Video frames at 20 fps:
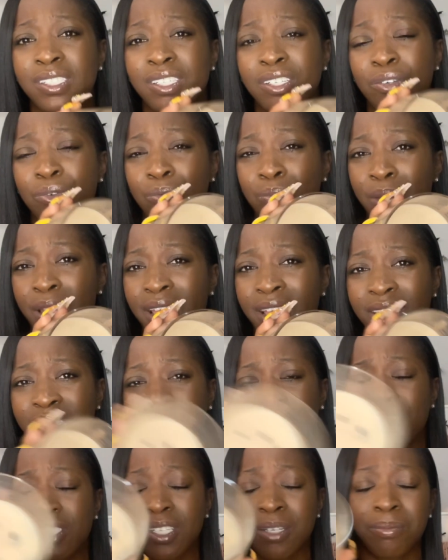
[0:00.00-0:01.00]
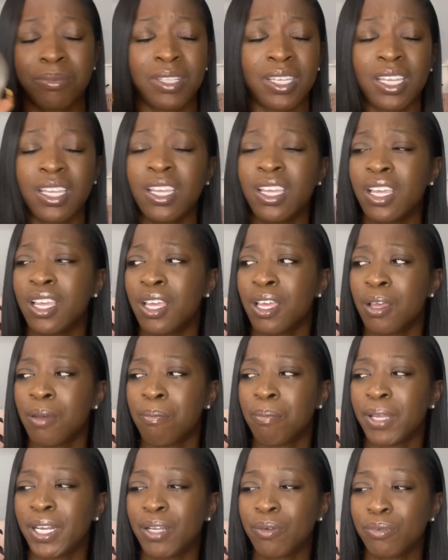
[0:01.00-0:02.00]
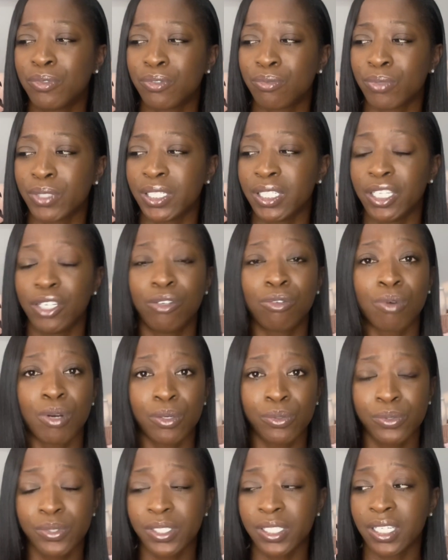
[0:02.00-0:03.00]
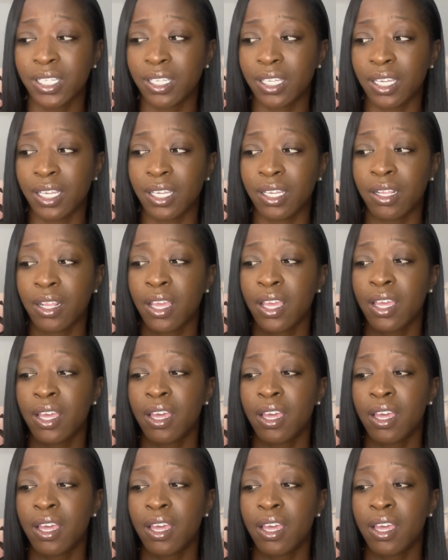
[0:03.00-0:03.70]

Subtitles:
of the wax or something, but it was really gross looking.